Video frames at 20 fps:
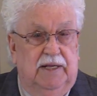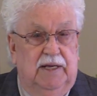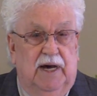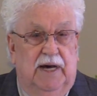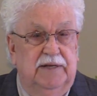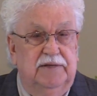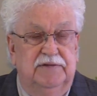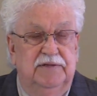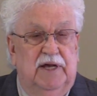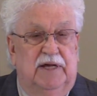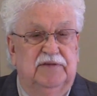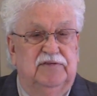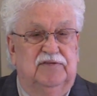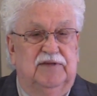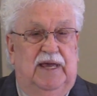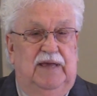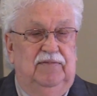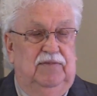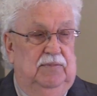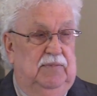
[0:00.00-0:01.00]
God does not
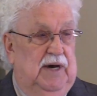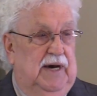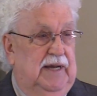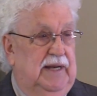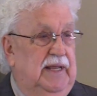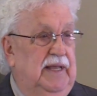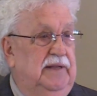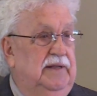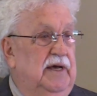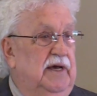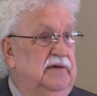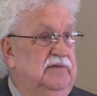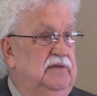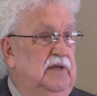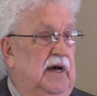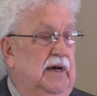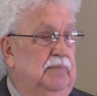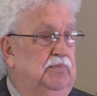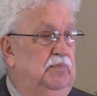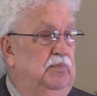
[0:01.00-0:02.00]
save the body. He does
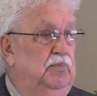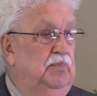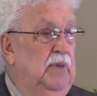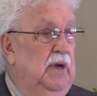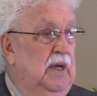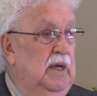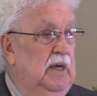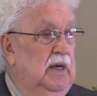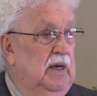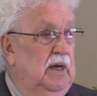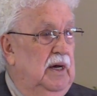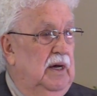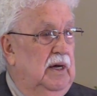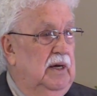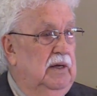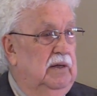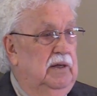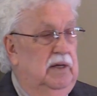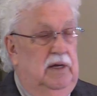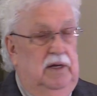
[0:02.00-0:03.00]
not
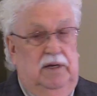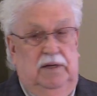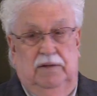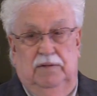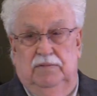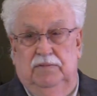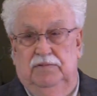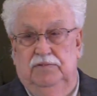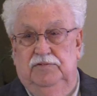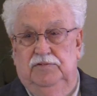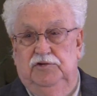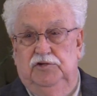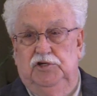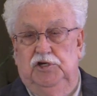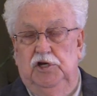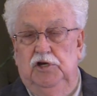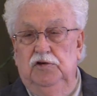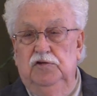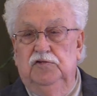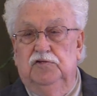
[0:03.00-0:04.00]
uh, uh,
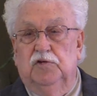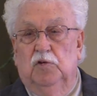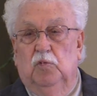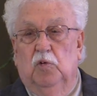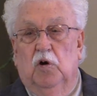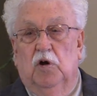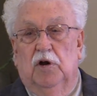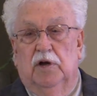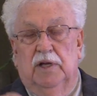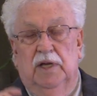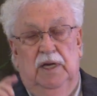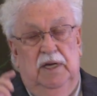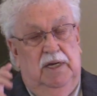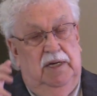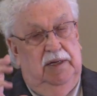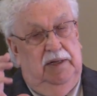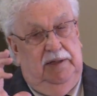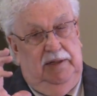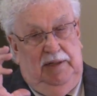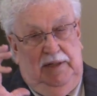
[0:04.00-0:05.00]
choose to work.
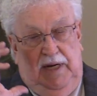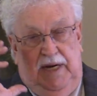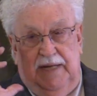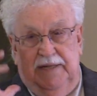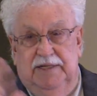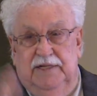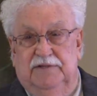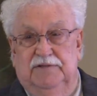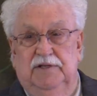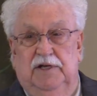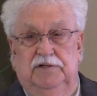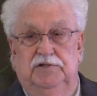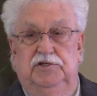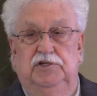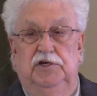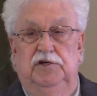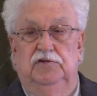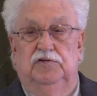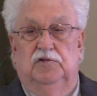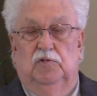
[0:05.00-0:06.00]
God does not
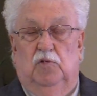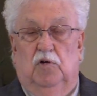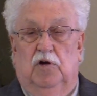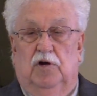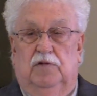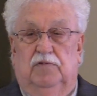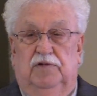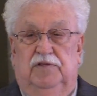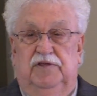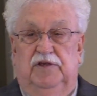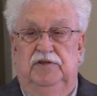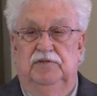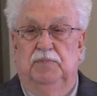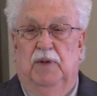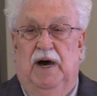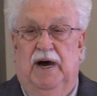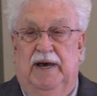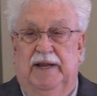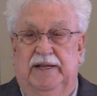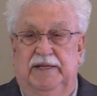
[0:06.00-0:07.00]
choose to work with these
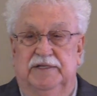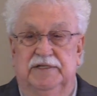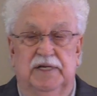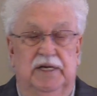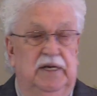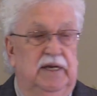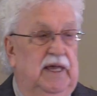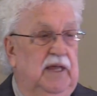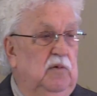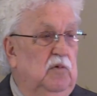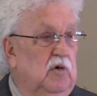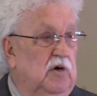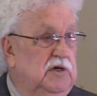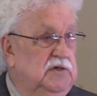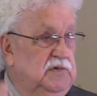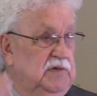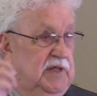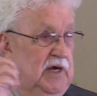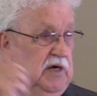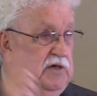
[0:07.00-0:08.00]
bodies. He
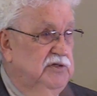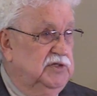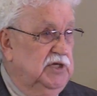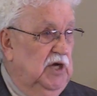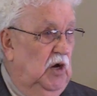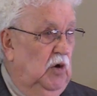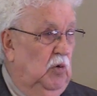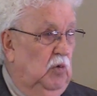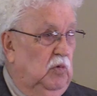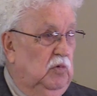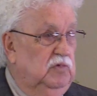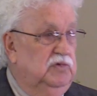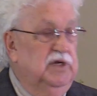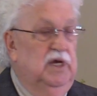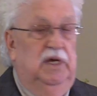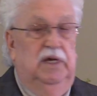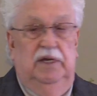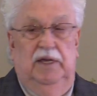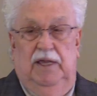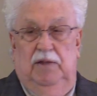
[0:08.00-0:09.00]
works with our souls.
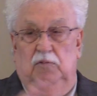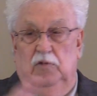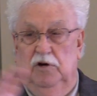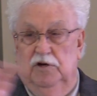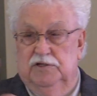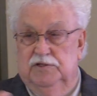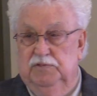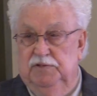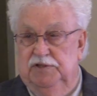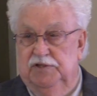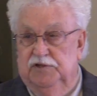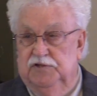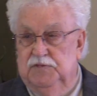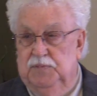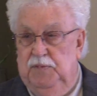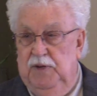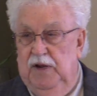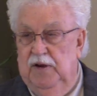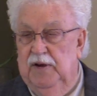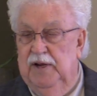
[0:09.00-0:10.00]
He works with the
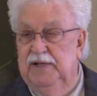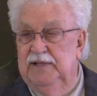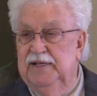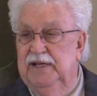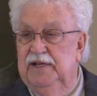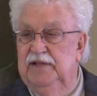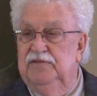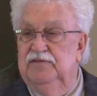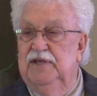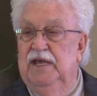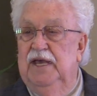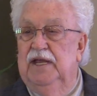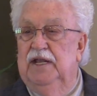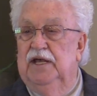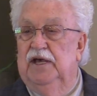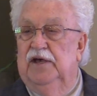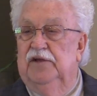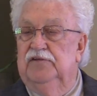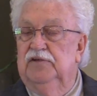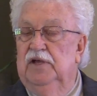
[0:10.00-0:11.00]
spirit that is in
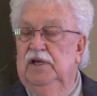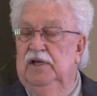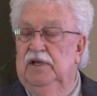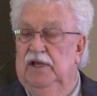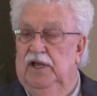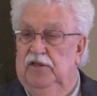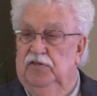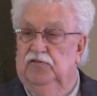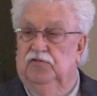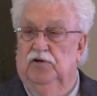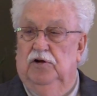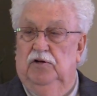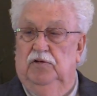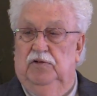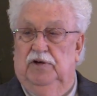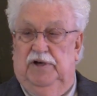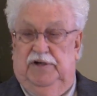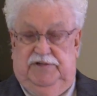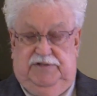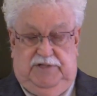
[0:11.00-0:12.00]
us and
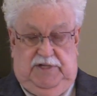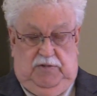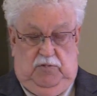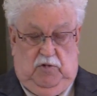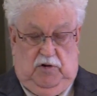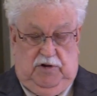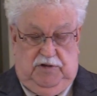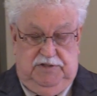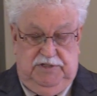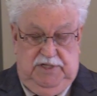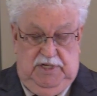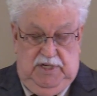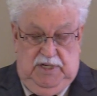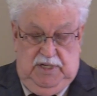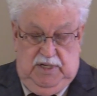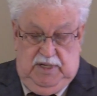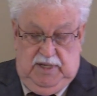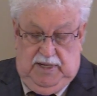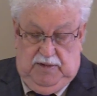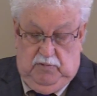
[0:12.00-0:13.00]
through us. He works,
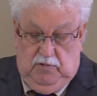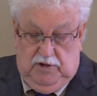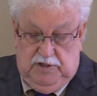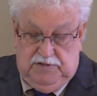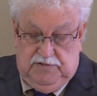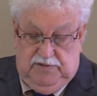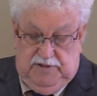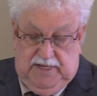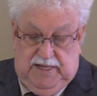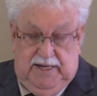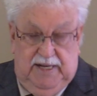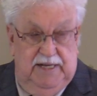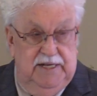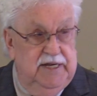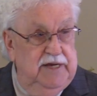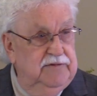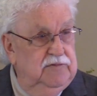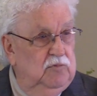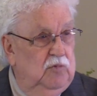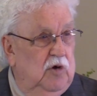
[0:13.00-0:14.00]
he works with that. He
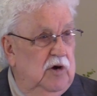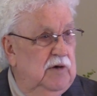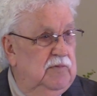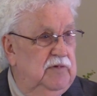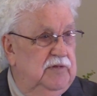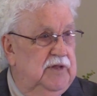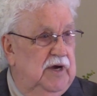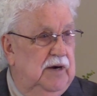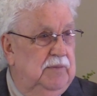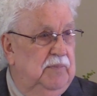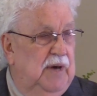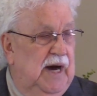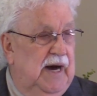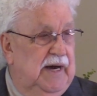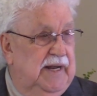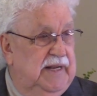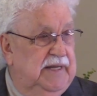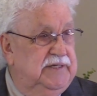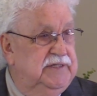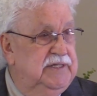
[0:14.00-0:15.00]
doesn't work with our
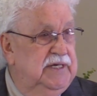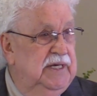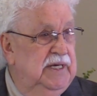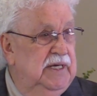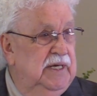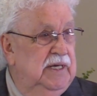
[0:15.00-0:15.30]
bodies.